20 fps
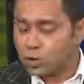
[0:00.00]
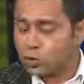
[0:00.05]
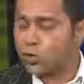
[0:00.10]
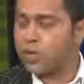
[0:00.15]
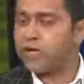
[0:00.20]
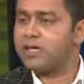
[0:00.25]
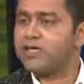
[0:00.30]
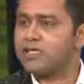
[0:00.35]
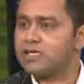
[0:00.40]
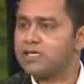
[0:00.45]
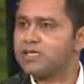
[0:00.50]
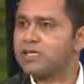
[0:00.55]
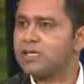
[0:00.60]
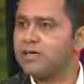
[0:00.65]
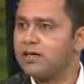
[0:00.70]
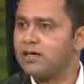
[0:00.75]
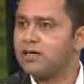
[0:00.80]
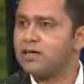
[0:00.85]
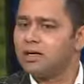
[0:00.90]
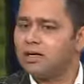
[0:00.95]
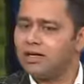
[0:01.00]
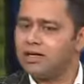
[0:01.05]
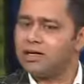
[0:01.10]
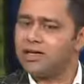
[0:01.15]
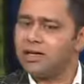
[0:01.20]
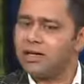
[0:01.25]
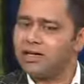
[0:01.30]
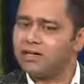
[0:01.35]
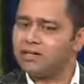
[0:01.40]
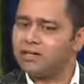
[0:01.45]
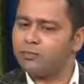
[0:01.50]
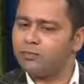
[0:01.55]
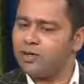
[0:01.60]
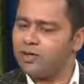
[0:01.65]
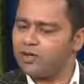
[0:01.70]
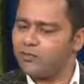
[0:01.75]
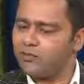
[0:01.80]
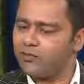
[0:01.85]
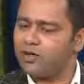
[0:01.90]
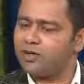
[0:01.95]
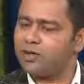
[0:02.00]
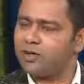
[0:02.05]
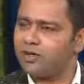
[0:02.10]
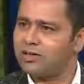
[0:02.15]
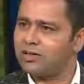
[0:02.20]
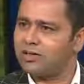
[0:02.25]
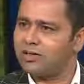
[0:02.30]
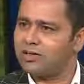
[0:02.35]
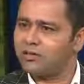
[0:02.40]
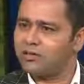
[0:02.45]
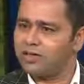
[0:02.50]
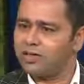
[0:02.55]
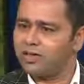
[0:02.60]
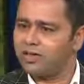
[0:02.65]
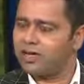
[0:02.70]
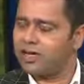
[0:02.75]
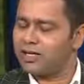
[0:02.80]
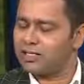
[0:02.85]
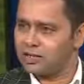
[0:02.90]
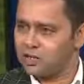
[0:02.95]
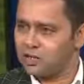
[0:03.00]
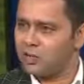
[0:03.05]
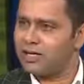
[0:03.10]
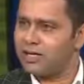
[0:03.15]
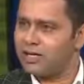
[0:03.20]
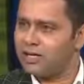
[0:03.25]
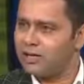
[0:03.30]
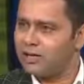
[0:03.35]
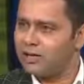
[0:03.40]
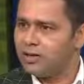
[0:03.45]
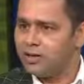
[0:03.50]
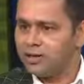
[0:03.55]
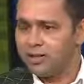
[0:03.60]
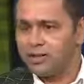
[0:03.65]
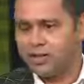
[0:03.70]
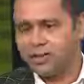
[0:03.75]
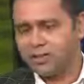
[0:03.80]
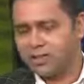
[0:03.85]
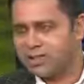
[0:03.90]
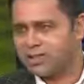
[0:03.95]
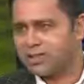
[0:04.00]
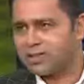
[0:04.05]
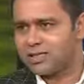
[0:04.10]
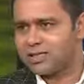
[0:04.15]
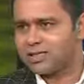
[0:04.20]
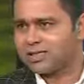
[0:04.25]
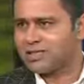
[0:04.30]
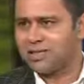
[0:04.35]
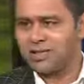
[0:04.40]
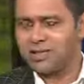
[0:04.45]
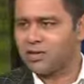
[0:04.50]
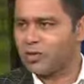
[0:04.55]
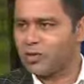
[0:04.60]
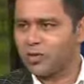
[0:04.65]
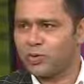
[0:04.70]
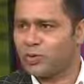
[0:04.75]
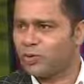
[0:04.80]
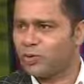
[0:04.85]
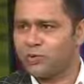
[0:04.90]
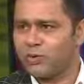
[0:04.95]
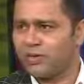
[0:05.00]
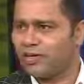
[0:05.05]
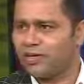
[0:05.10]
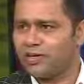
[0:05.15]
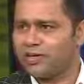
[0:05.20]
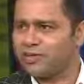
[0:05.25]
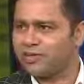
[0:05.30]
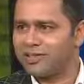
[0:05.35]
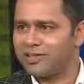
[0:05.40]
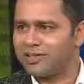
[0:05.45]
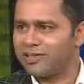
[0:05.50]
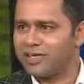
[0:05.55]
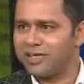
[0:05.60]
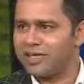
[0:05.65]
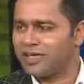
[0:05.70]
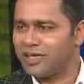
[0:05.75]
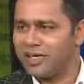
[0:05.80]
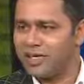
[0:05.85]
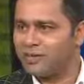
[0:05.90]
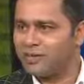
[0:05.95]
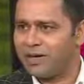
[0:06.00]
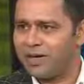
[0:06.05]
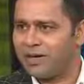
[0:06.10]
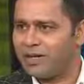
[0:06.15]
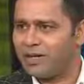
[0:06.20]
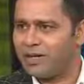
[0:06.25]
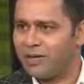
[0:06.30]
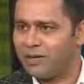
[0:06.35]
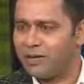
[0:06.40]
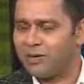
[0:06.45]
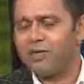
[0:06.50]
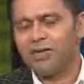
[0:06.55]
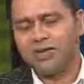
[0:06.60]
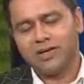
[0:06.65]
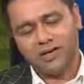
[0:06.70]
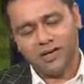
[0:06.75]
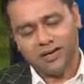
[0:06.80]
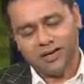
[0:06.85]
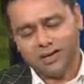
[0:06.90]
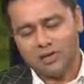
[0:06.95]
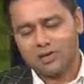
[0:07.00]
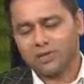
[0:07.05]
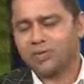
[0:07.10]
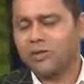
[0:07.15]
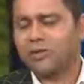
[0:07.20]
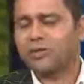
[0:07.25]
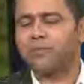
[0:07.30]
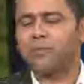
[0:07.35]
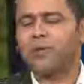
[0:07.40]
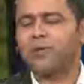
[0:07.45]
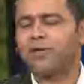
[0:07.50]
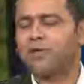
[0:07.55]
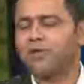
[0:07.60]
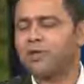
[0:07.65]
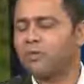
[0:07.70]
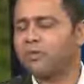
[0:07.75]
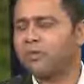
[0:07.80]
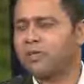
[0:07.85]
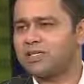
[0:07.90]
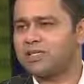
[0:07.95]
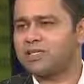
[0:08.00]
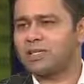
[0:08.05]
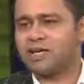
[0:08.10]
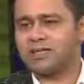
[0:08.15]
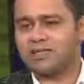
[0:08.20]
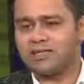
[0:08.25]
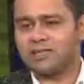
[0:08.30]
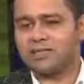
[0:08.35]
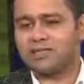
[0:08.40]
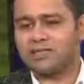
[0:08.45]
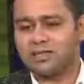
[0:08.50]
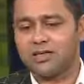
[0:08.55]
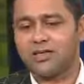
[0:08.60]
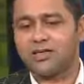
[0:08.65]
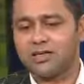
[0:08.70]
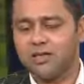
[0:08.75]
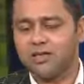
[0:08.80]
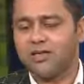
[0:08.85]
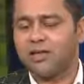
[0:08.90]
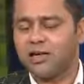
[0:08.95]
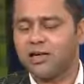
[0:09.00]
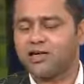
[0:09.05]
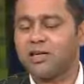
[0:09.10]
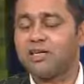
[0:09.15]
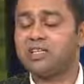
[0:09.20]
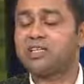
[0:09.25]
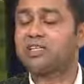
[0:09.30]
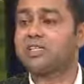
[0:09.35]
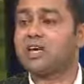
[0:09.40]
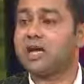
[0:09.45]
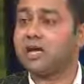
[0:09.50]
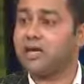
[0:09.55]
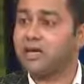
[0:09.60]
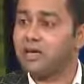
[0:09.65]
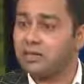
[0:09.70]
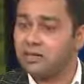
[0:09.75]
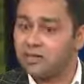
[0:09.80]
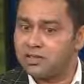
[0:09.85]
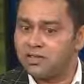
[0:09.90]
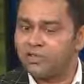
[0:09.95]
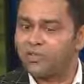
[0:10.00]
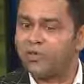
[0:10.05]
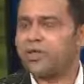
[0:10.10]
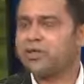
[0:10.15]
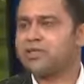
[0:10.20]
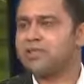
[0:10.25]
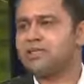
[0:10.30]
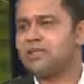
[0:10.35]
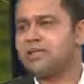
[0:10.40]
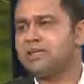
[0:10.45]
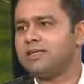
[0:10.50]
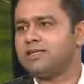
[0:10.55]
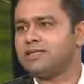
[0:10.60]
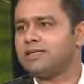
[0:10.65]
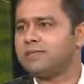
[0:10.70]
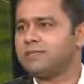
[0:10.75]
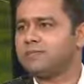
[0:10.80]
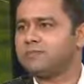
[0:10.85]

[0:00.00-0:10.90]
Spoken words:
Twice they had the benefit with regards to rain. This is not going to be a rain curtailed game anyhow. So bring in your best asset and try and win a series.